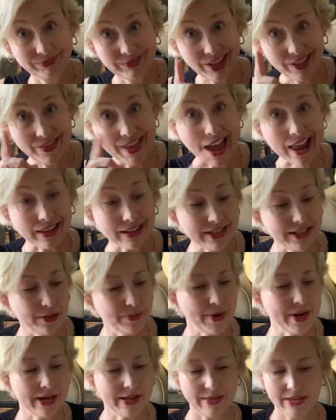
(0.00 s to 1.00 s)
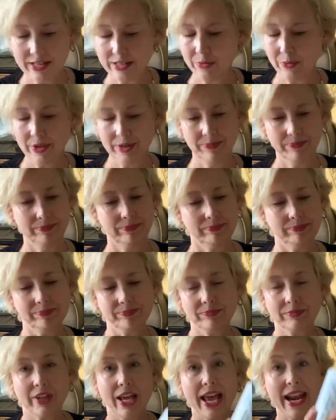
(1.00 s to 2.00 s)
that leads me to this one.
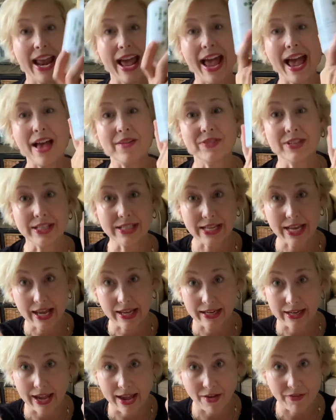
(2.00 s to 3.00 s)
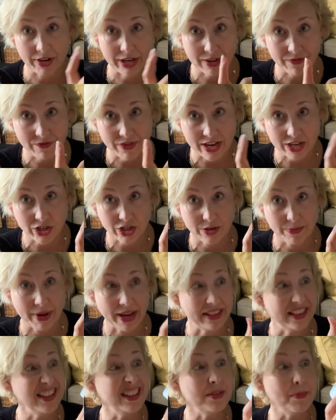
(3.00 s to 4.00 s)
And I have to tell you, I have a confession to
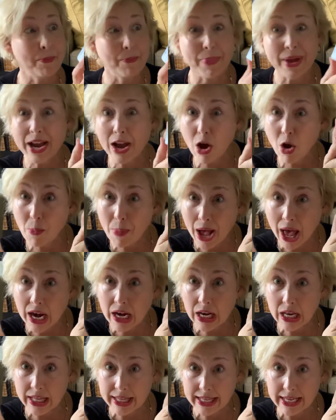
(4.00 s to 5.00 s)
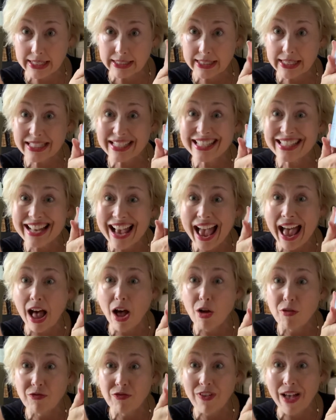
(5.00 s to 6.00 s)
make. This is a big old bottle of this. This is
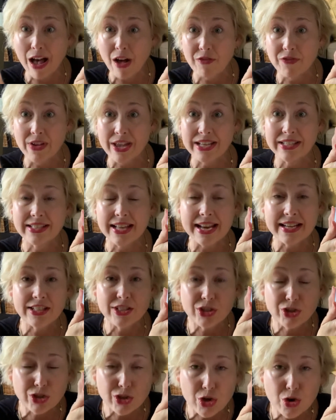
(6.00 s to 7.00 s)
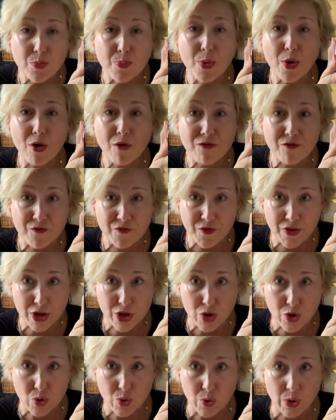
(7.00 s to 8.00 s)
Alfalfa. It's a super
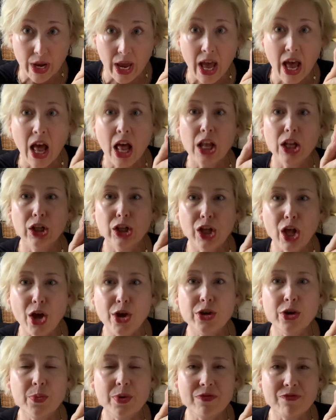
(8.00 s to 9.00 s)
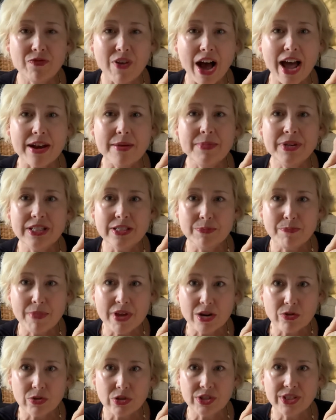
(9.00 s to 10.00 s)
food loaded with vitamins,
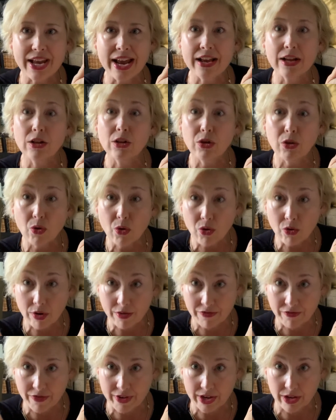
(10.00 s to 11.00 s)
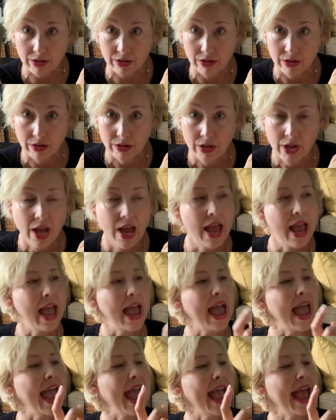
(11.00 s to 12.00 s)
minerals, and chlorophyll.
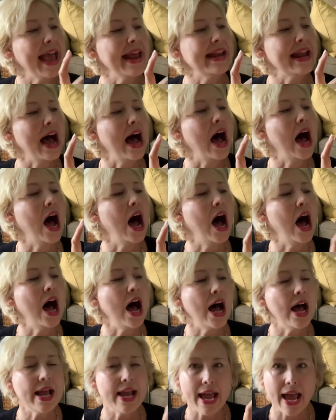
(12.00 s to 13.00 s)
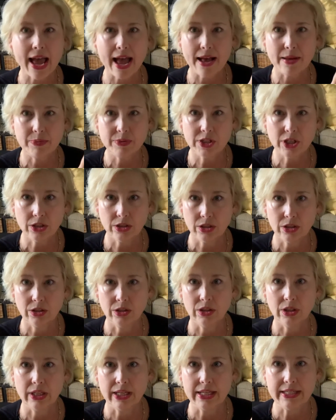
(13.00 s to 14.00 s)
And I
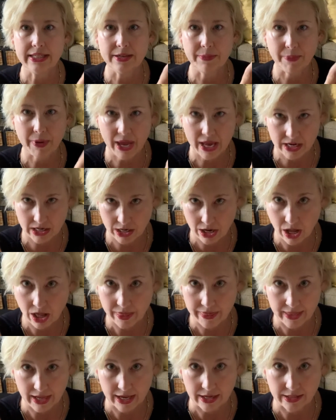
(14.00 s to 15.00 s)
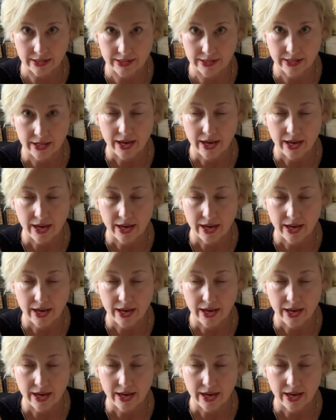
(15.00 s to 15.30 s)
absolutely depend on this